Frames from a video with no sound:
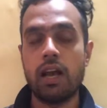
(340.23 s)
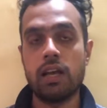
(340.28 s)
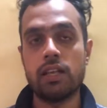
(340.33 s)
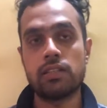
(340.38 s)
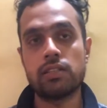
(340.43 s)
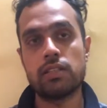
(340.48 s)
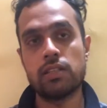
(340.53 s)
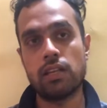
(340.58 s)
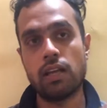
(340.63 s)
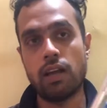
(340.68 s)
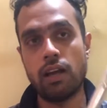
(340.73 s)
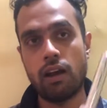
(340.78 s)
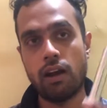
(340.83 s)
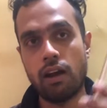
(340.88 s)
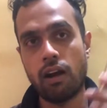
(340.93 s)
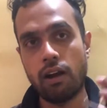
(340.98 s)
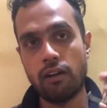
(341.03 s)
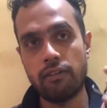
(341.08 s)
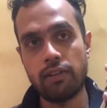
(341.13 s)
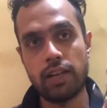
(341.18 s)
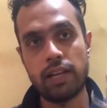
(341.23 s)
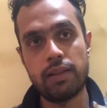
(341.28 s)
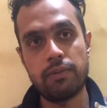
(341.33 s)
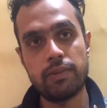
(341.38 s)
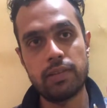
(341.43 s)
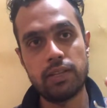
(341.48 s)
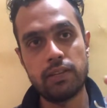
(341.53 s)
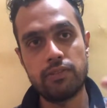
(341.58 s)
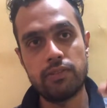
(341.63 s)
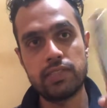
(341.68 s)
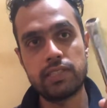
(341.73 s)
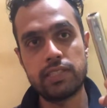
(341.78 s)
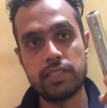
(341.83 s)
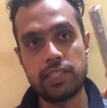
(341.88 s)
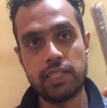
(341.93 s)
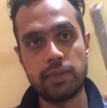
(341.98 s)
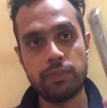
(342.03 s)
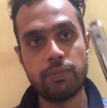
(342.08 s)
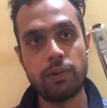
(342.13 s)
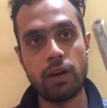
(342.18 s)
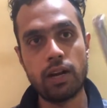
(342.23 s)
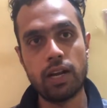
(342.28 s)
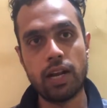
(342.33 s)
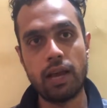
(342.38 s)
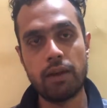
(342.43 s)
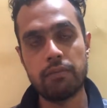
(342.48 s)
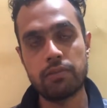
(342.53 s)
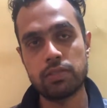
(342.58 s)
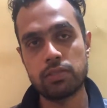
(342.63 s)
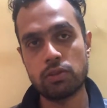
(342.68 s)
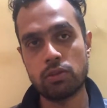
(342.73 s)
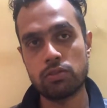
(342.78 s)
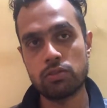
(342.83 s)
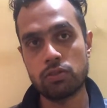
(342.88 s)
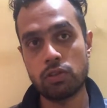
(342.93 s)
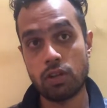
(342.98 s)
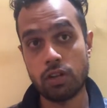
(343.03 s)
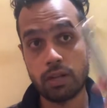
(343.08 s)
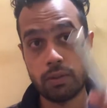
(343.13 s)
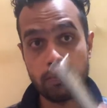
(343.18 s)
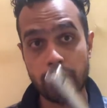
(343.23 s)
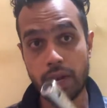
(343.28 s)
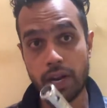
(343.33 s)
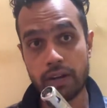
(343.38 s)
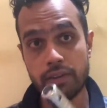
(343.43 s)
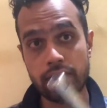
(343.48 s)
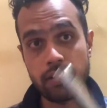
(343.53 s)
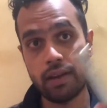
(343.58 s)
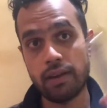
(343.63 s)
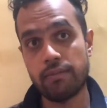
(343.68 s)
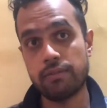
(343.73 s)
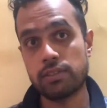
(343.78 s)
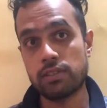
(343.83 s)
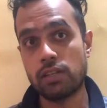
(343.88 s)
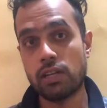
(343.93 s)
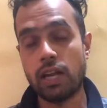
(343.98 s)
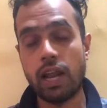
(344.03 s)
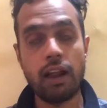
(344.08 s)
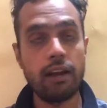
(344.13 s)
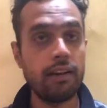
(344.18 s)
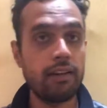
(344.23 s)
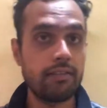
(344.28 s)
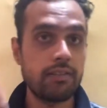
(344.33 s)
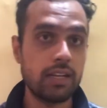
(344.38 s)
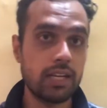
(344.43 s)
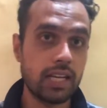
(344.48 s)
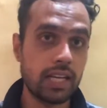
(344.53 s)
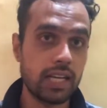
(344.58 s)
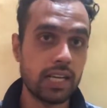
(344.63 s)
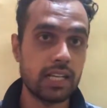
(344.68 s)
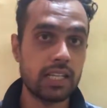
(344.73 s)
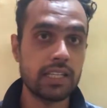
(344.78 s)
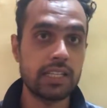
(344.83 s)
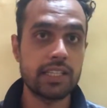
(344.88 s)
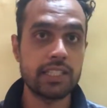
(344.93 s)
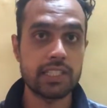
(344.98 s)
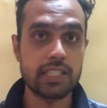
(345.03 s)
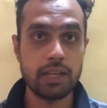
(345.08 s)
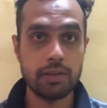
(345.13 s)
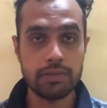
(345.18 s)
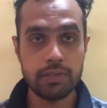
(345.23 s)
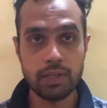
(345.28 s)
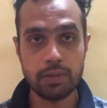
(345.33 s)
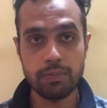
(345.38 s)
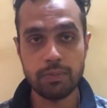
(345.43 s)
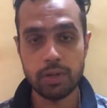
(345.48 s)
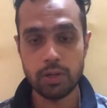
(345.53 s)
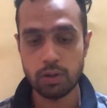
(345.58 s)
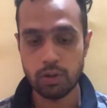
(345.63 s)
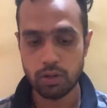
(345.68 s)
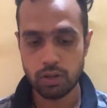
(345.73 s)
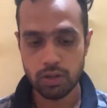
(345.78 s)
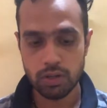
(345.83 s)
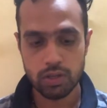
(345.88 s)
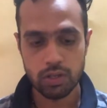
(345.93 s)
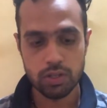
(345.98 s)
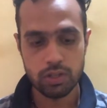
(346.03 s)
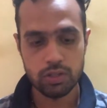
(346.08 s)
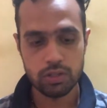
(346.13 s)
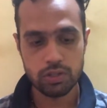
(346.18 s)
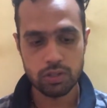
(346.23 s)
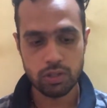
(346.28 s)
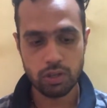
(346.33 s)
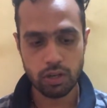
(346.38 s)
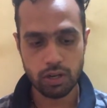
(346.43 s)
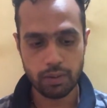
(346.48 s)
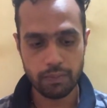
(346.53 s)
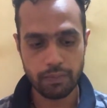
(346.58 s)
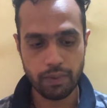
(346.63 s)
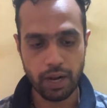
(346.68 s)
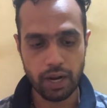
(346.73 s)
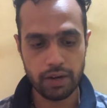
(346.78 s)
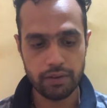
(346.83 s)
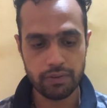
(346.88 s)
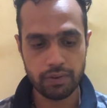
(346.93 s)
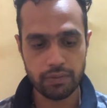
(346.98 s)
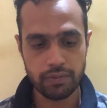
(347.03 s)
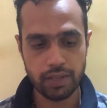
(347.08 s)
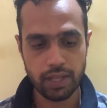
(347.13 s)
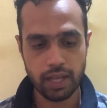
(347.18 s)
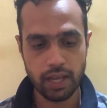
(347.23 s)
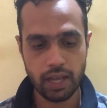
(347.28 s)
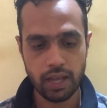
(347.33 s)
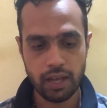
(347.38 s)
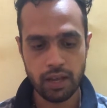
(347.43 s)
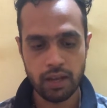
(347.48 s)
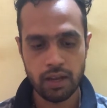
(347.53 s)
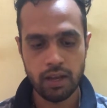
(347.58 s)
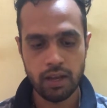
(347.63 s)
It's available even cheaper on Amazon, so you can buy it from Amazon. I'll leave the link in the description below, so you can buy it from there.